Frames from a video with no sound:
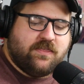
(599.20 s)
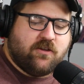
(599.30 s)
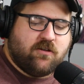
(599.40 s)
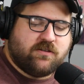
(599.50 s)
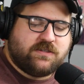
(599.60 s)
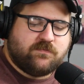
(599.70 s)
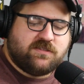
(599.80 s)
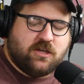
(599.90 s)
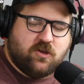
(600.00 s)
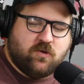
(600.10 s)
there are some
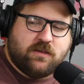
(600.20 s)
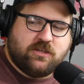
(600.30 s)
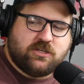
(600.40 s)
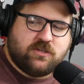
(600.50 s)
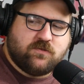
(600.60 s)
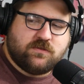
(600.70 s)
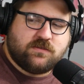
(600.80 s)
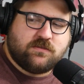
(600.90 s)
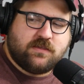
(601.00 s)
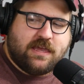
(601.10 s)
tone
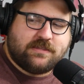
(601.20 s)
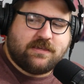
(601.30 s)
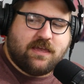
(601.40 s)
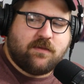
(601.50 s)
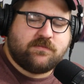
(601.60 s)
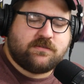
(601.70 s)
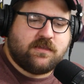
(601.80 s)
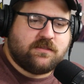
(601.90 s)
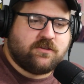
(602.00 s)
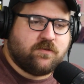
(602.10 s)
issues at
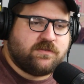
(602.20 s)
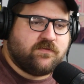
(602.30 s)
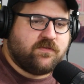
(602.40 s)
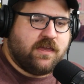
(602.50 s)
times in terms of